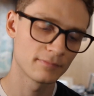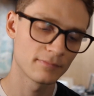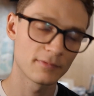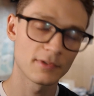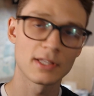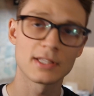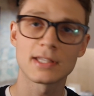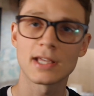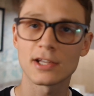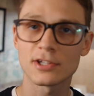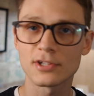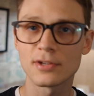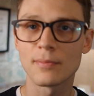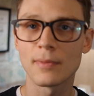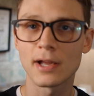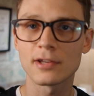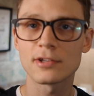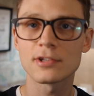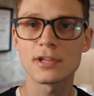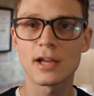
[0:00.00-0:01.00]
This actually
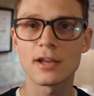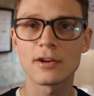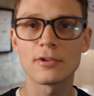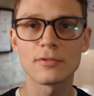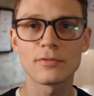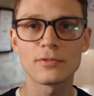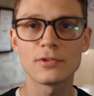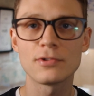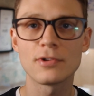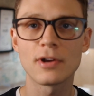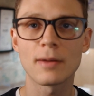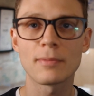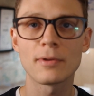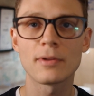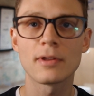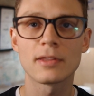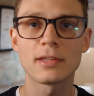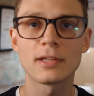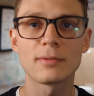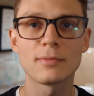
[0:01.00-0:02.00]
might shatter if you drop it.
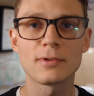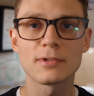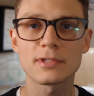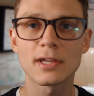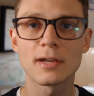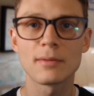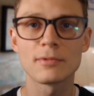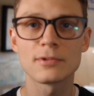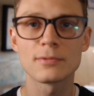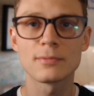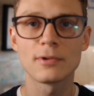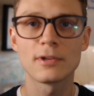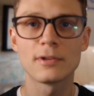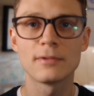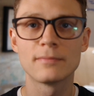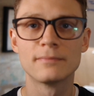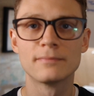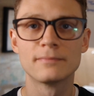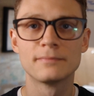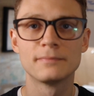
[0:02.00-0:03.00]
I think most cameras would.
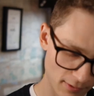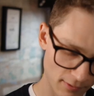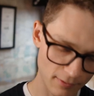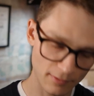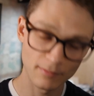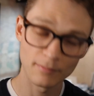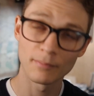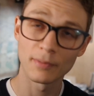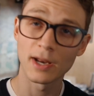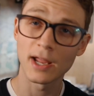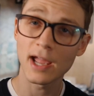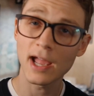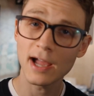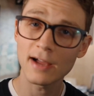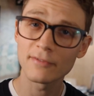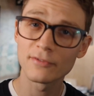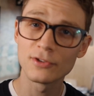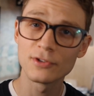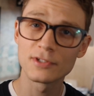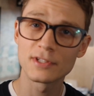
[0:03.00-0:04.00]
But I
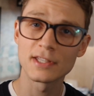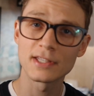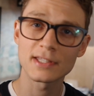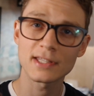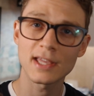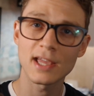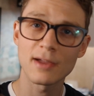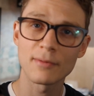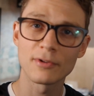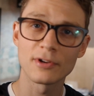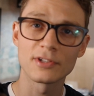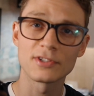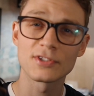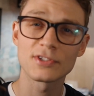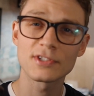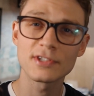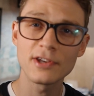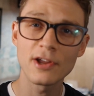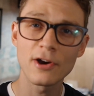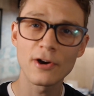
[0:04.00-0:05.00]
have used this camera in
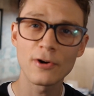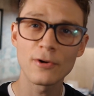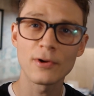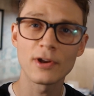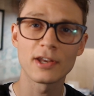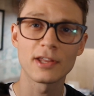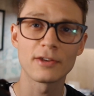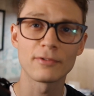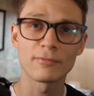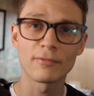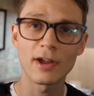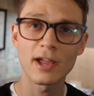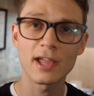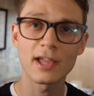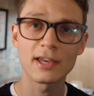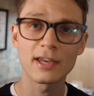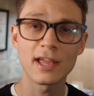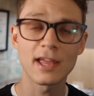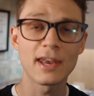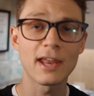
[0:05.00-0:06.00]
snow and in
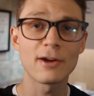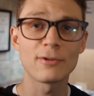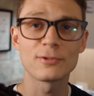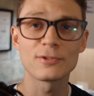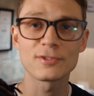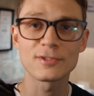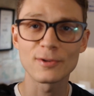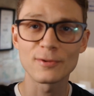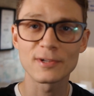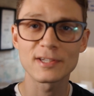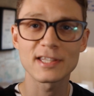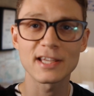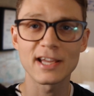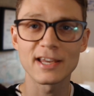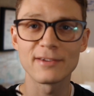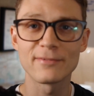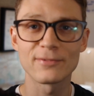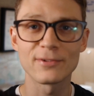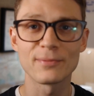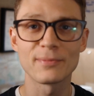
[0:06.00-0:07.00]
rain, and that was so
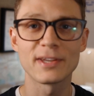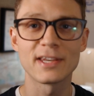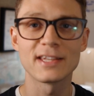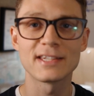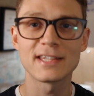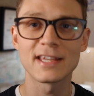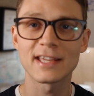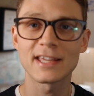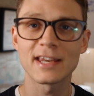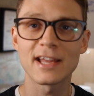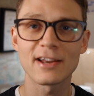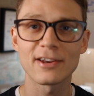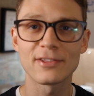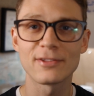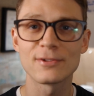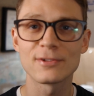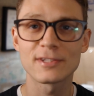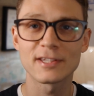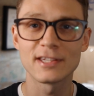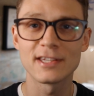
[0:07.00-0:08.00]
exciting for me to take it out in
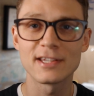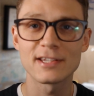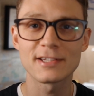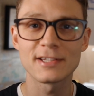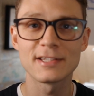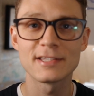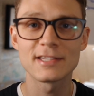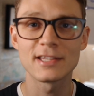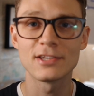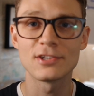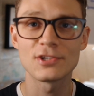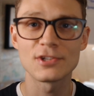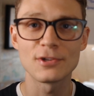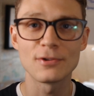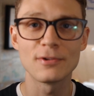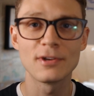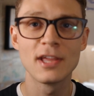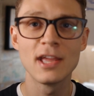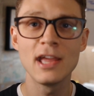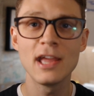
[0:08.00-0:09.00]
those conditions and shoot.